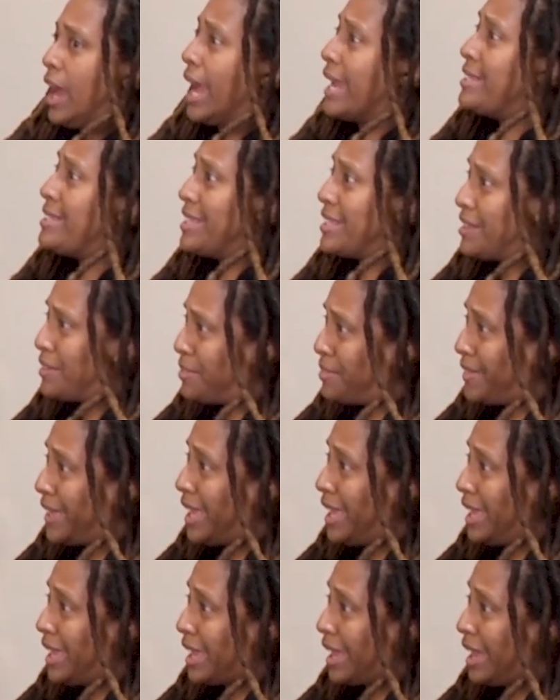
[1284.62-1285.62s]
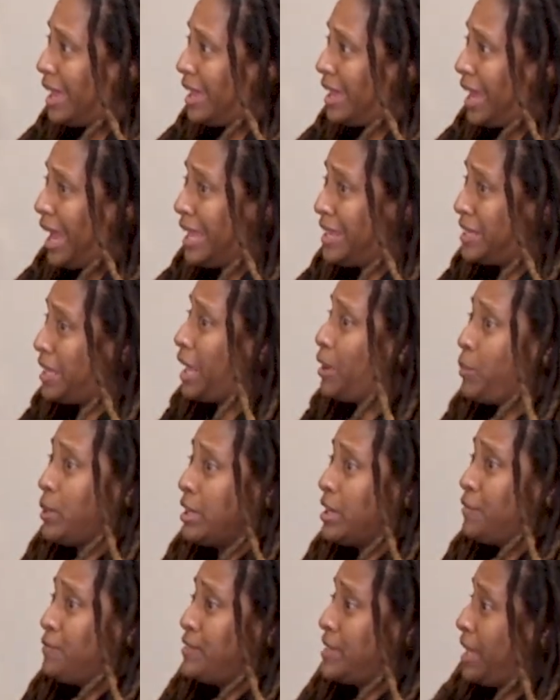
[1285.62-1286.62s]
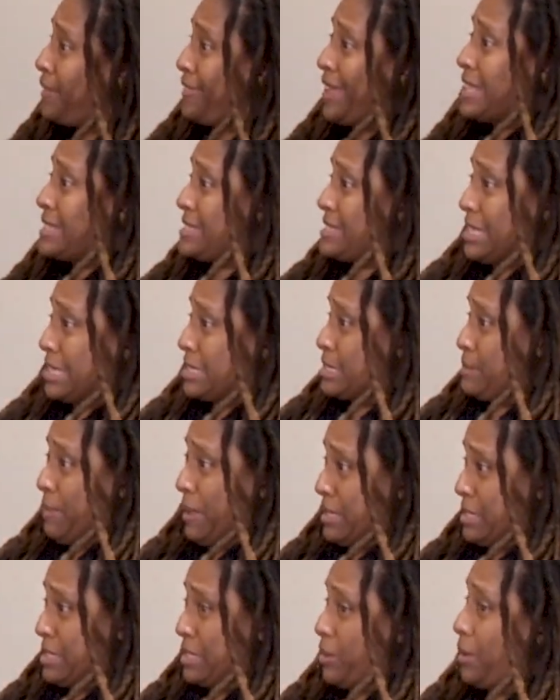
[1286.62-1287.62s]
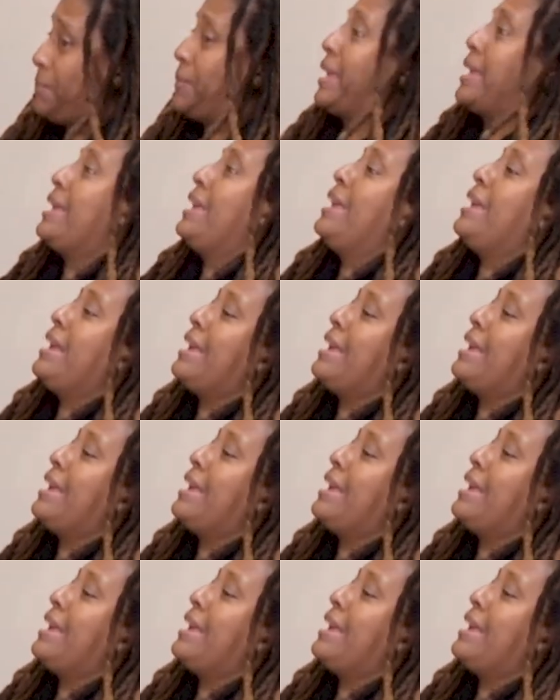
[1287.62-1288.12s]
did a thing. I wouldn't have done that 6 months ago. I'm like,